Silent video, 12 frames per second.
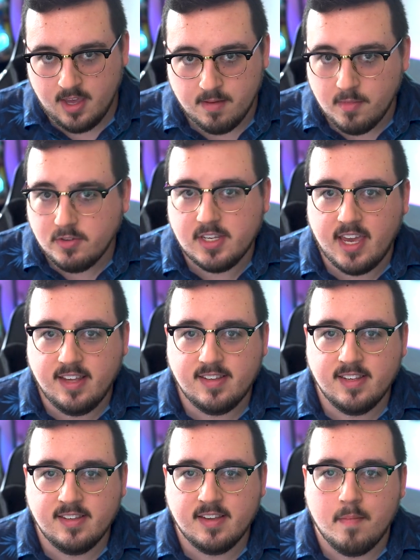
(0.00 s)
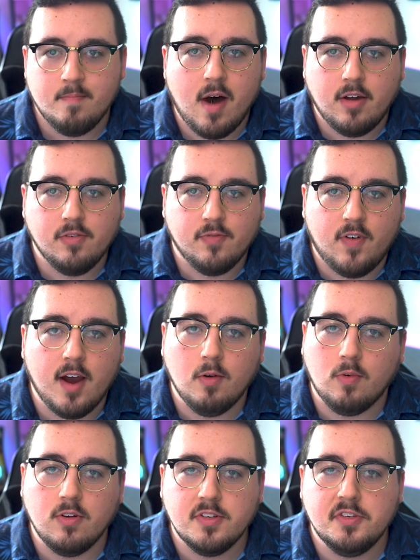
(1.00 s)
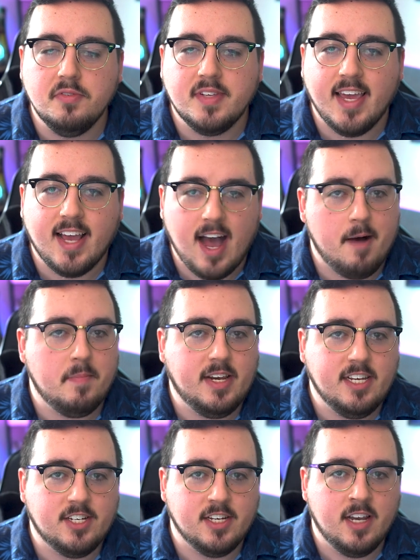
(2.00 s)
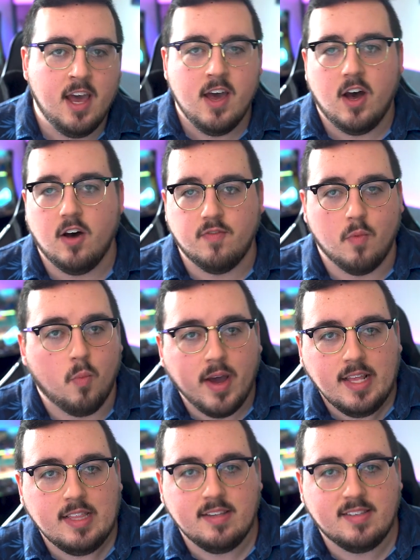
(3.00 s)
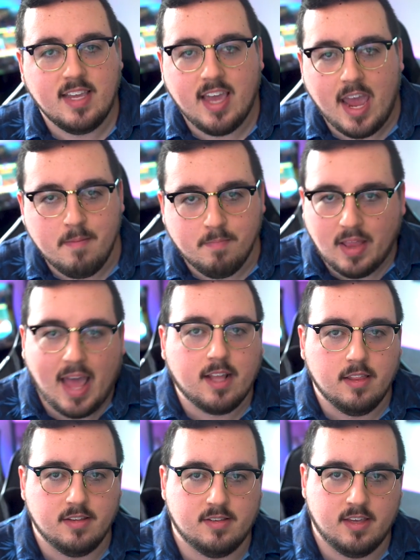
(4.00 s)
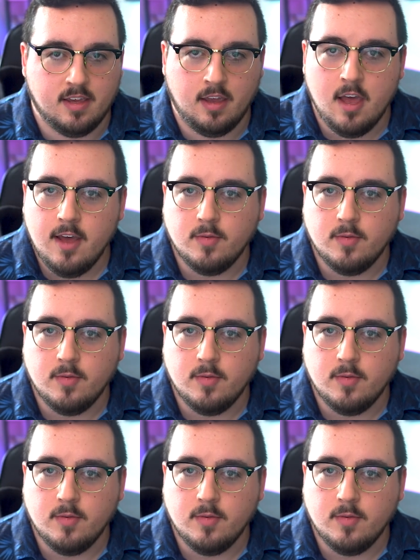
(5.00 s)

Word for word: In most cases, modern firewalls use a combination of whitelisting and blacklisting,